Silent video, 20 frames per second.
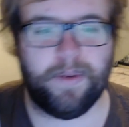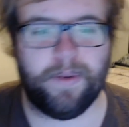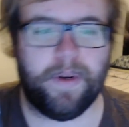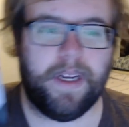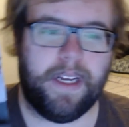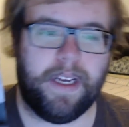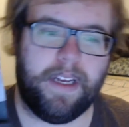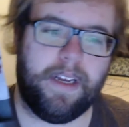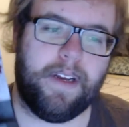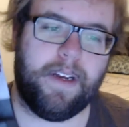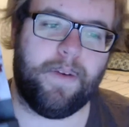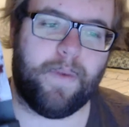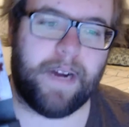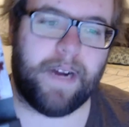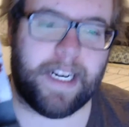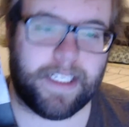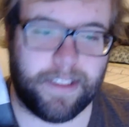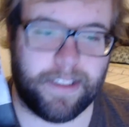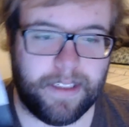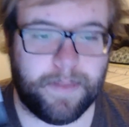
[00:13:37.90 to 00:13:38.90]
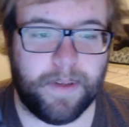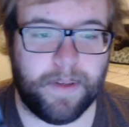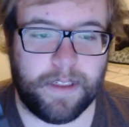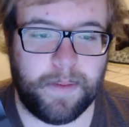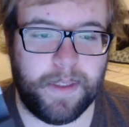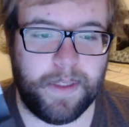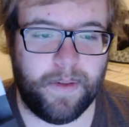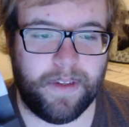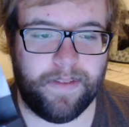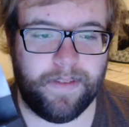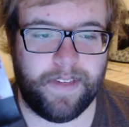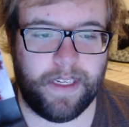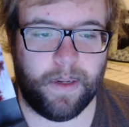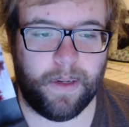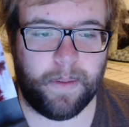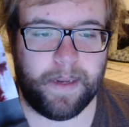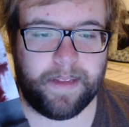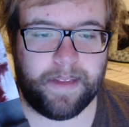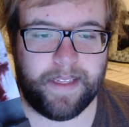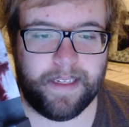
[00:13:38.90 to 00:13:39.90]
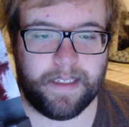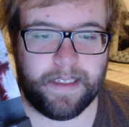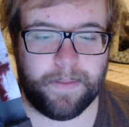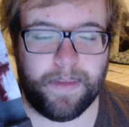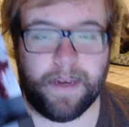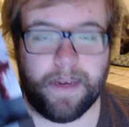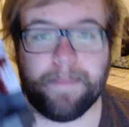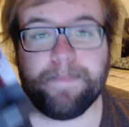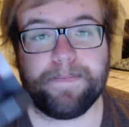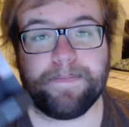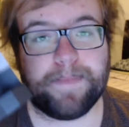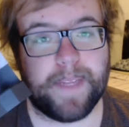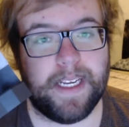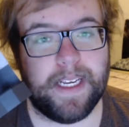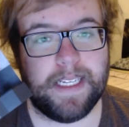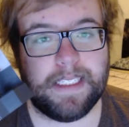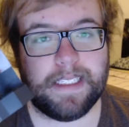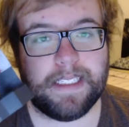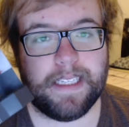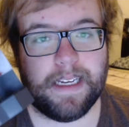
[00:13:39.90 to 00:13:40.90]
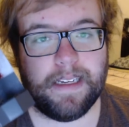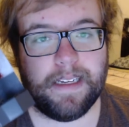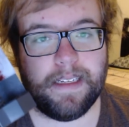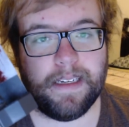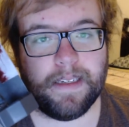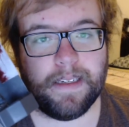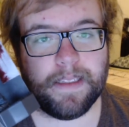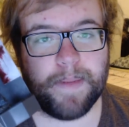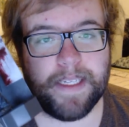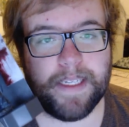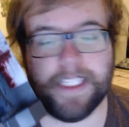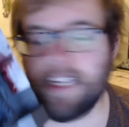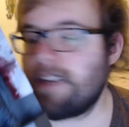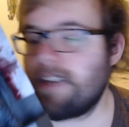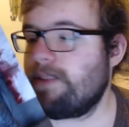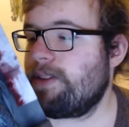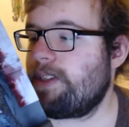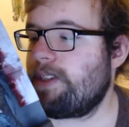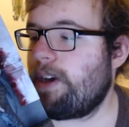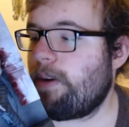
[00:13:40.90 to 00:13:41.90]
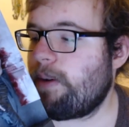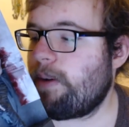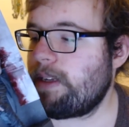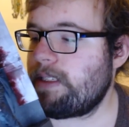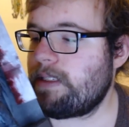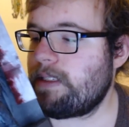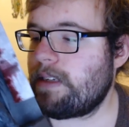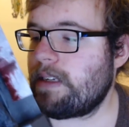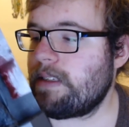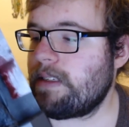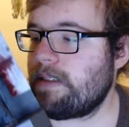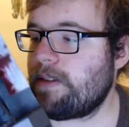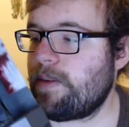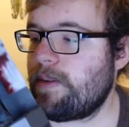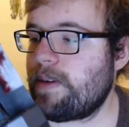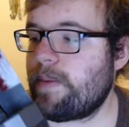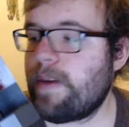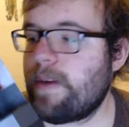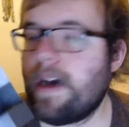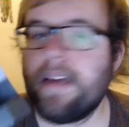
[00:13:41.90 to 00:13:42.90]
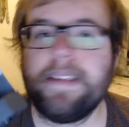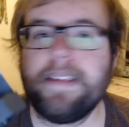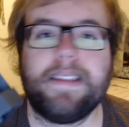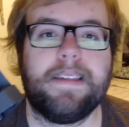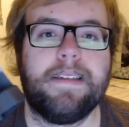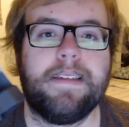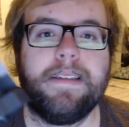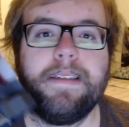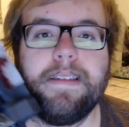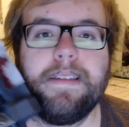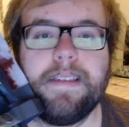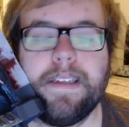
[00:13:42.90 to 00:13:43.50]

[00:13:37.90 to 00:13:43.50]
to we're actually supposed to be doing the video about this, but it's, it's my channel, so I can do what I want.